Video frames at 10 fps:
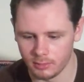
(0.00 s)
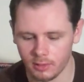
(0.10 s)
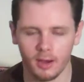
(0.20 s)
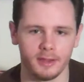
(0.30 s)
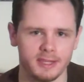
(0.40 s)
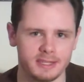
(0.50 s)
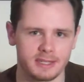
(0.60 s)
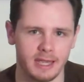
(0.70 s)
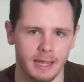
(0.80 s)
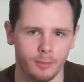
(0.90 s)
on this
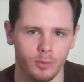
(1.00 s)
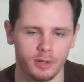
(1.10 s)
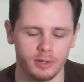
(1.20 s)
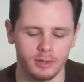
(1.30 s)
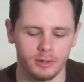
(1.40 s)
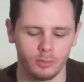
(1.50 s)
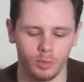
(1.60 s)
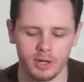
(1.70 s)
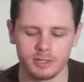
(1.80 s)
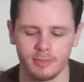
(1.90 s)
game? What
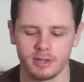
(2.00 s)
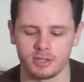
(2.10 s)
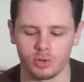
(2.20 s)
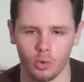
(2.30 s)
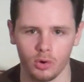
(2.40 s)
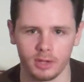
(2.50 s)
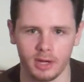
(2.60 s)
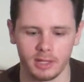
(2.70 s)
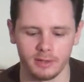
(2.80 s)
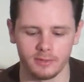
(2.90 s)
is my score that
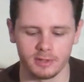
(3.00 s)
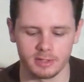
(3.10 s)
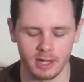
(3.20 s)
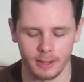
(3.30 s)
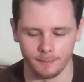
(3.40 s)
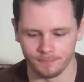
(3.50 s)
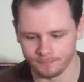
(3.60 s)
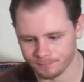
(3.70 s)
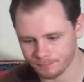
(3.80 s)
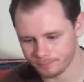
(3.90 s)
I give this game?
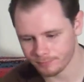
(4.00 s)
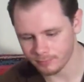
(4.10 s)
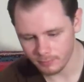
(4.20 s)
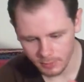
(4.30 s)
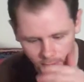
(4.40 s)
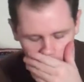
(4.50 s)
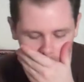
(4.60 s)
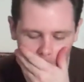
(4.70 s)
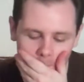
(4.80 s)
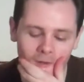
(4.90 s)

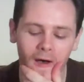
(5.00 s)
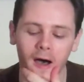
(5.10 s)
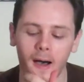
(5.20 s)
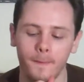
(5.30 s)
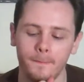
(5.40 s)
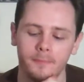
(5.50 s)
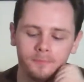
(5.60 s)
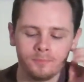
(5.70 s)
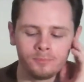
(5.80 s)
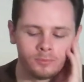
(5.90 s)

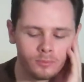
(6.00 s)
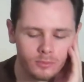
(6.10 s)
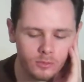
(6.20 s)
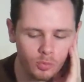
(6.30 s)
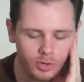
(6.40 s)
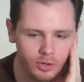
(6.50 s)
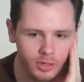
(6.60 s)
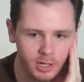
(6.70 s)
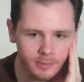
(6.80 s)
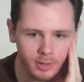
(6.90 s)
When you
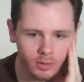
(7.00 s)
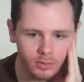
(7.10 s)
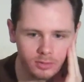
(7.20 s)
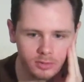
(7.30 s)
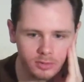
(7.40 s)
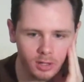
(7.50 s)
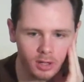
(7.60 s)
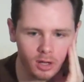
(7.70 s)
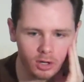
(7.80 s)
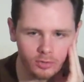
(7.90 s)
think about
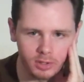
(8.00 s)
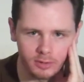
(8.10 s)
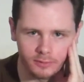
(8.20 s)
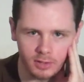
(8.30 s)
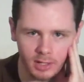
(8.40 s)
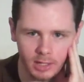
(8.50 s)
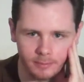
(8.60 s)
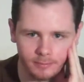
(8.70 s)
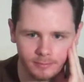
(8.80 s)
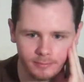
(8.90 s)
Ocarina of
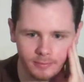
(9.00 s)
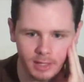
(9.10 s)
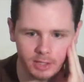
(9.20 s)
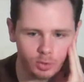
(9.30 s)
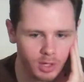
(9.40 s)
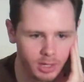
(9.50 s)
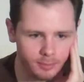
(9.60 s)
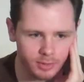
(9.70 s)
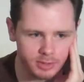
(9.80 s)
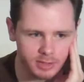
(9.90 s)
Time and Twilight
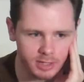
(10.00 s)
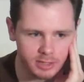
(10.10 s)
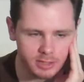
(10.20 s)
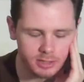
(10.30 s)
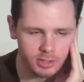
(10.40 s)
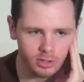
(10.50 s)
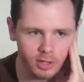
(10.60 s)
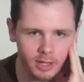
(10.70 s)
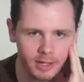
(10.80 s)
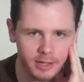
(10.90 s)
Princess, they're
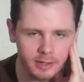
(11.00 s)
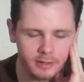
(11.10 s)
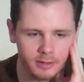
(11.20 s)
like